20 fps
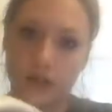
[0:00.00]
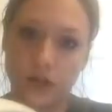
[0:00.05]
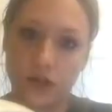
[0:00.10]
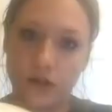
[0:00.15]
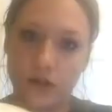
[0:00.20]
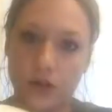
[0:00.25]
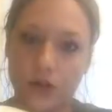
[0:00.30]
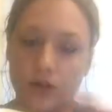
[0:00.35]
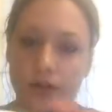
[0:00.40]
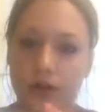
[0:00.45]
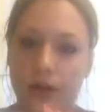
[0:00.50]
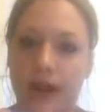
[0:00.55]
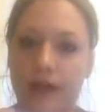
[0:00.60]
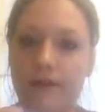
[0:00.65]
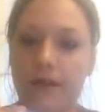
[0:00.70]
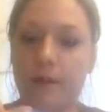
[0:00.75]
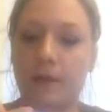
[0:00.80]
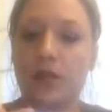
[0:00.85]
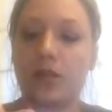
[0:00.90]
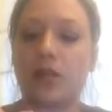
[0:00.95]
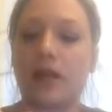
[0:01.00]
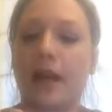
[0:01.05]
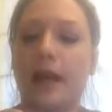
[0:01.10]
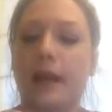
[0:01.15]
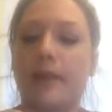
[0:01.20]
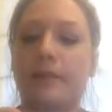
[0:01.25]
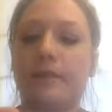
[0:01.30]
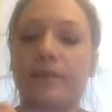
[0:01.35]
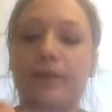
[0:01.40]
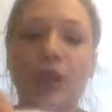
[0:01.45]
you have that much
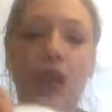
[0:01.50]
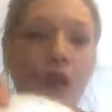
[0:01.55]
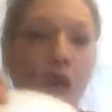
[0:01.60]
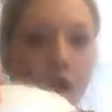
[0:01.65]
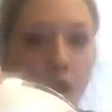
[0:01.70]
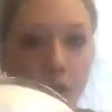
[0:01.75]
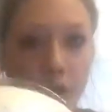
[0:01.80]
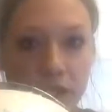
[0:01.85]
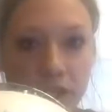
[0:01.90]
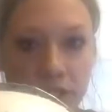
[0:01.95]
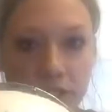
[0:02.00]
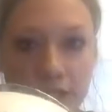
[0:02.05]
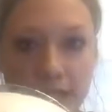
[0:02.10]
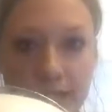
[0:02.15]
time, or 30